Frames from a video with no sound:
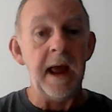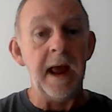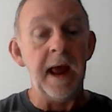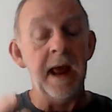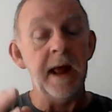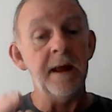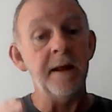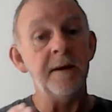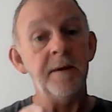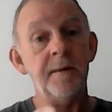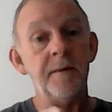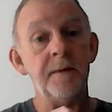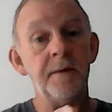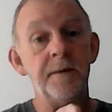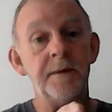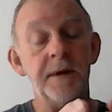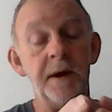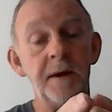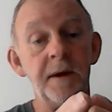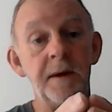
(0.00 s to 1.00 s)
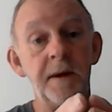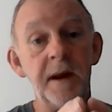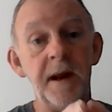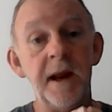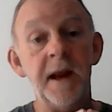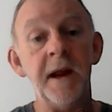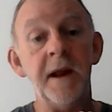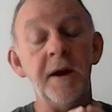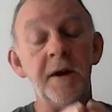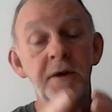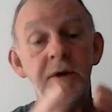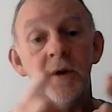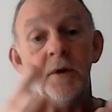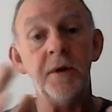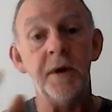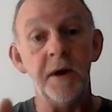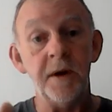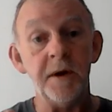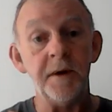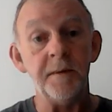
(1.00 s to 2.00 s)
And to any of
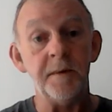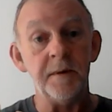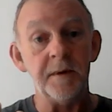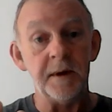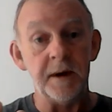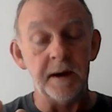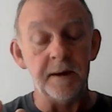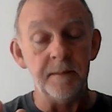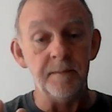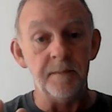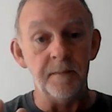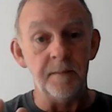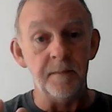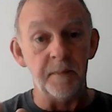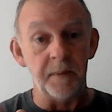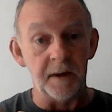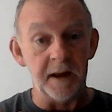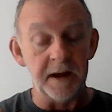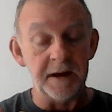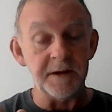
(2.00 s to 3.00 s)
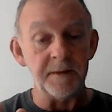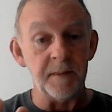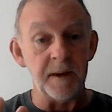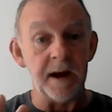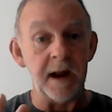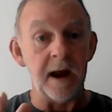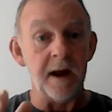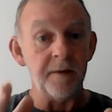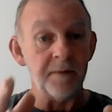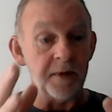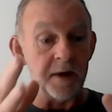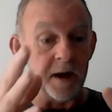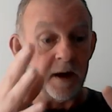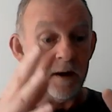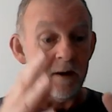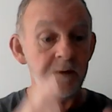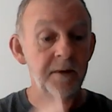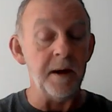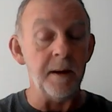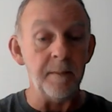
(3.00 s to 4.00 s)
you good policemen out
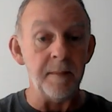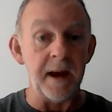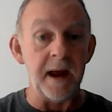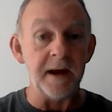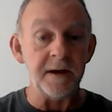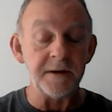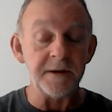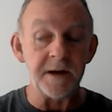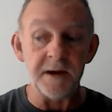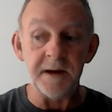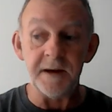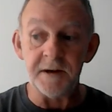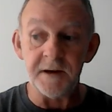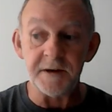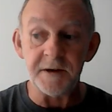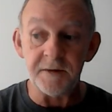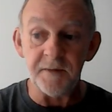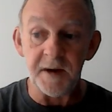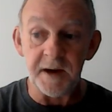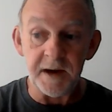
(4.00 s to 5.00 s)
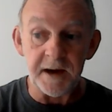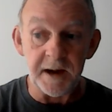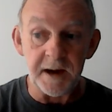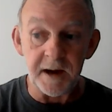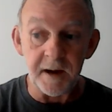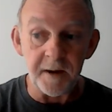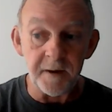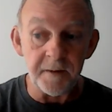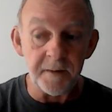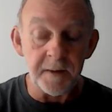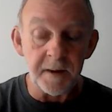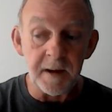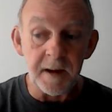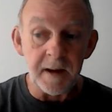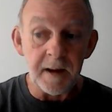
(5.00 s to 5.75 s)
there that may see this video,